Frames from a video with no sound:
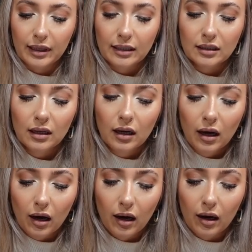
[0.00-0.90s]
it.
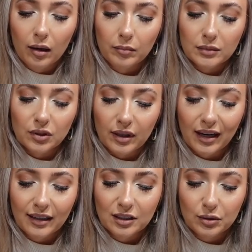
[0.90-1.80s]
So it
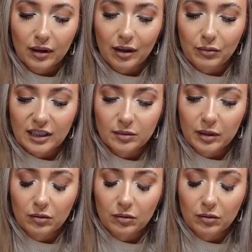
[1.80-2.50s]
kind of gets you out of that recipe